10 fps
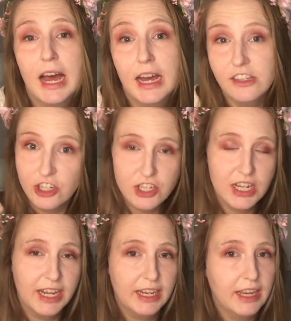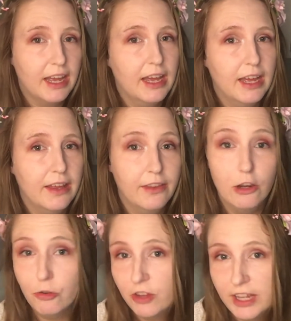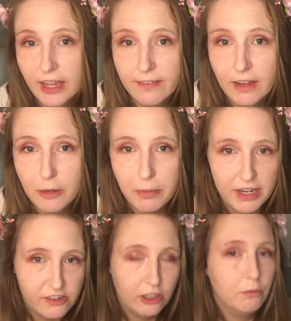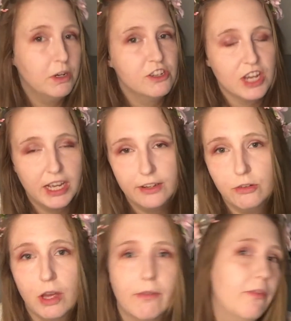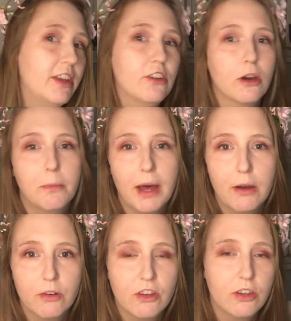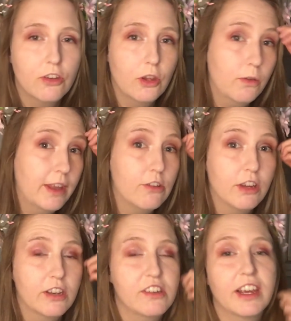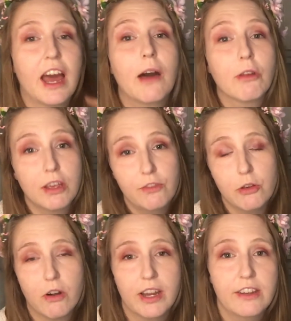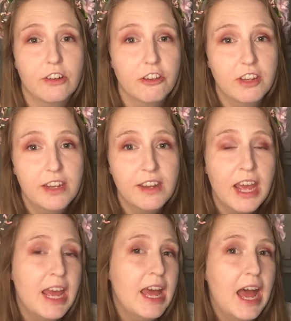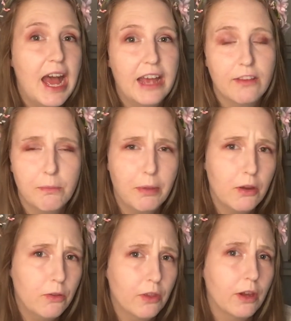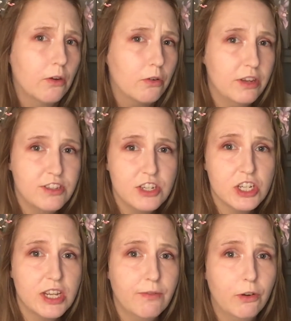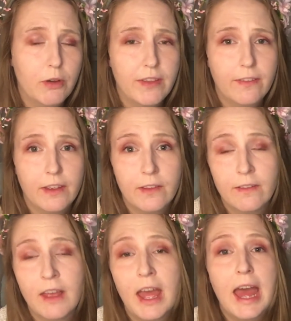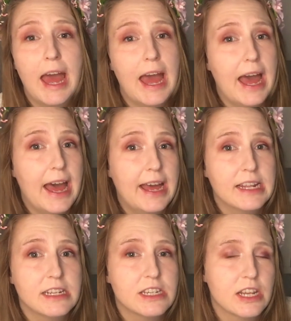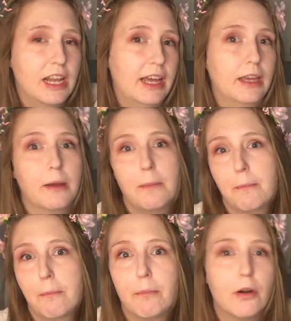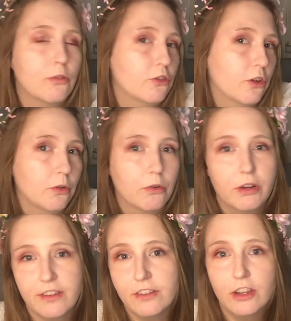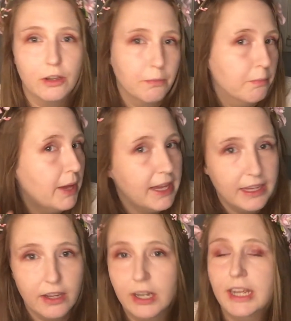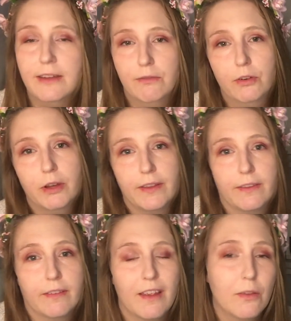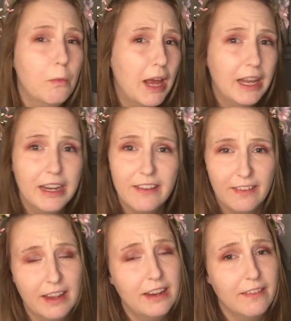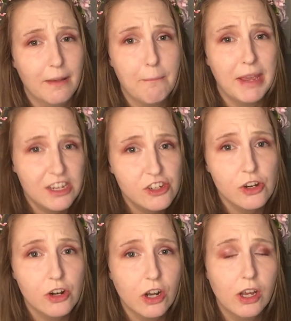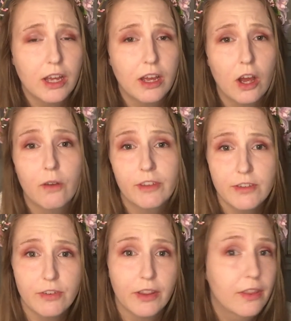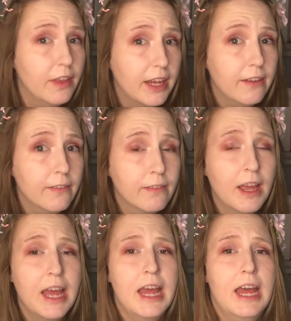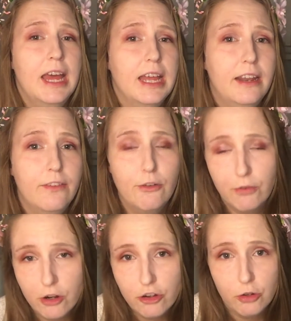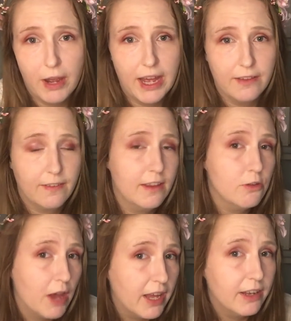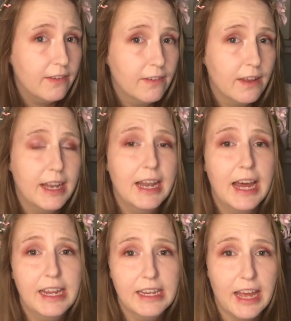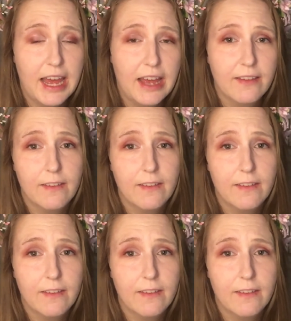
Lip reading: just like the Lucia celebration, which I do have a video about too that you can check out if you are interested, has both Christian influences and like proto-Christian pagan influences as well. It is a mixture of different things. It is referred to as Johannes night as